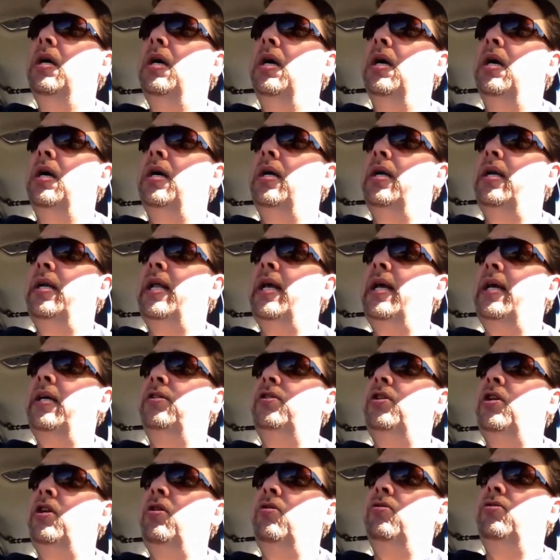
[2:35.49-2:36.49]
Today is
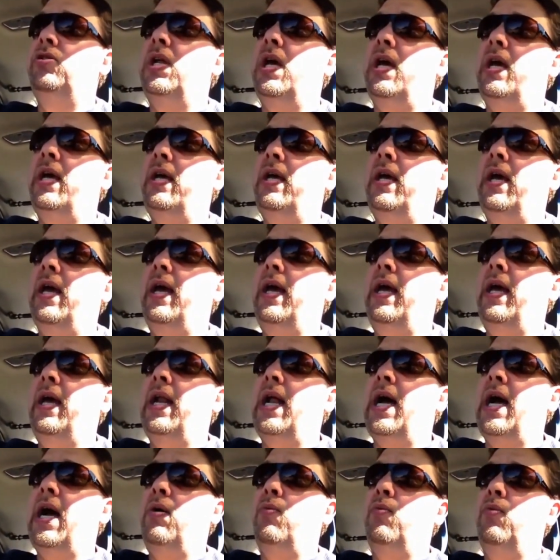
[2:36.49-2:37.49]
Tuesday, and
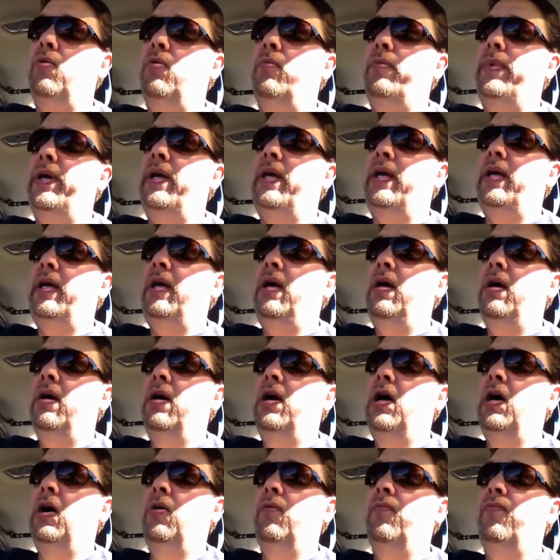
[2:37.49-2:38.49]
I will be,
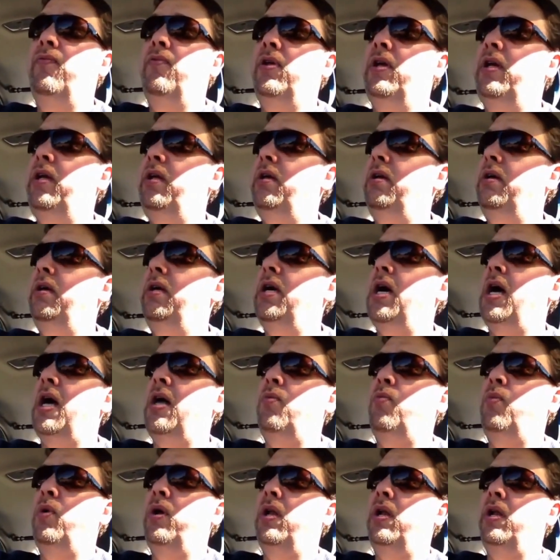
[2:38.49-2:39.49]
hopefully,
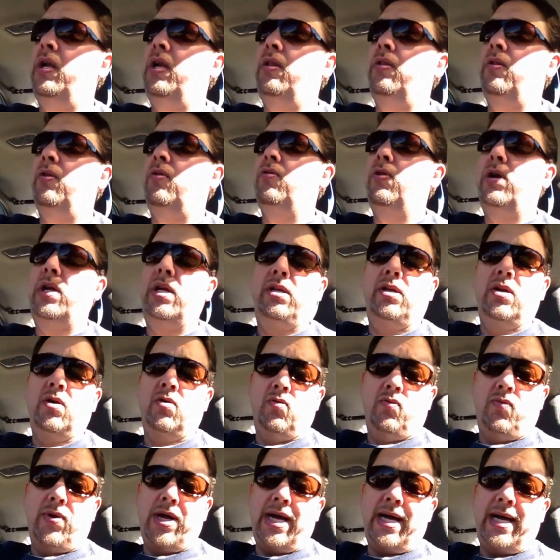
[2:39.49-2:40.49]
God willing, and the creek
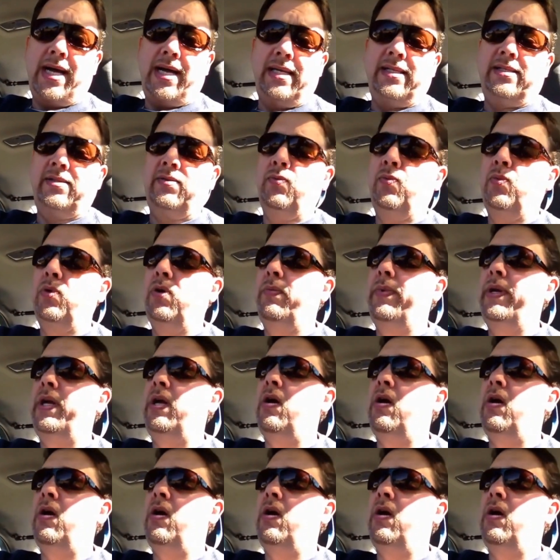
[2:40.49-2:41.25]
don't rise, we'll be